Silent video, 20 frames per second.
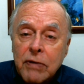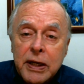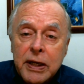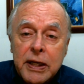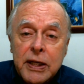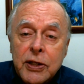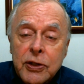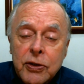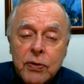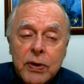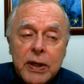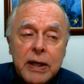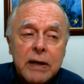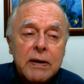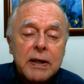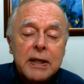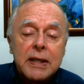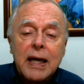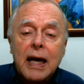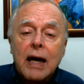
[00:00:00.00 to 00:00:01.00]
run into
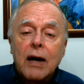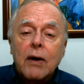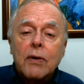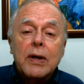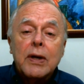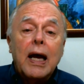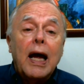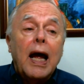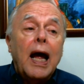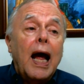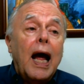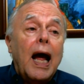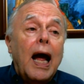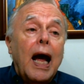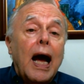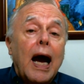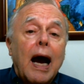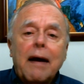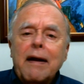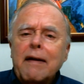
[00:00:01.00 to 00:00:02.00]
here in town.
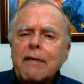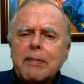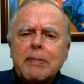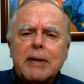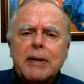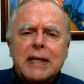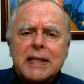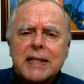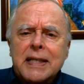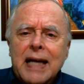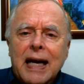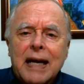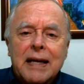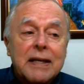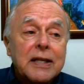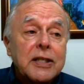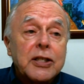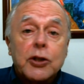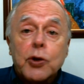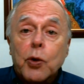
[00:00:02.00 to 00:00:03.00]
Everybody's
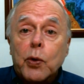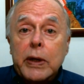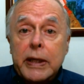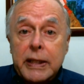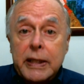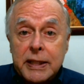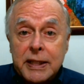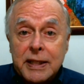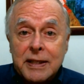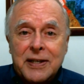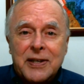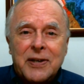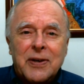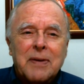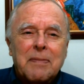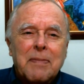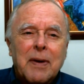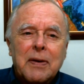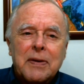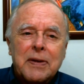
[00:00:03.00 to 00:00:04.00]
got stories,
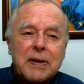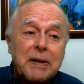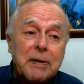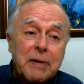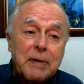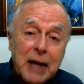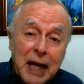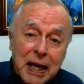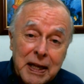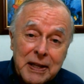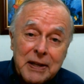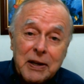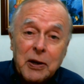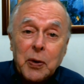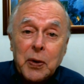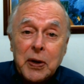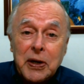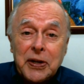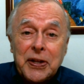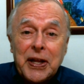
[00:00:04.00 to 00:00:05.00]
about the
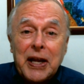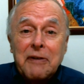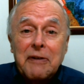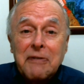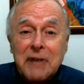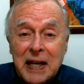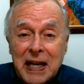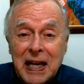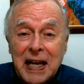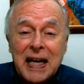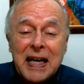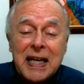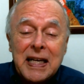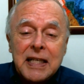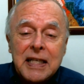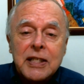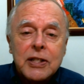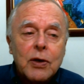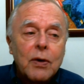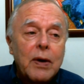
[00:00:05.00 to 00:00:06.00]
lawyer they really
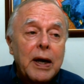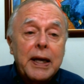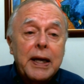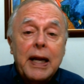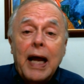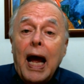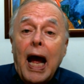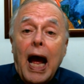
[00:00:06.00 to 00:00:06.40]
like and so on.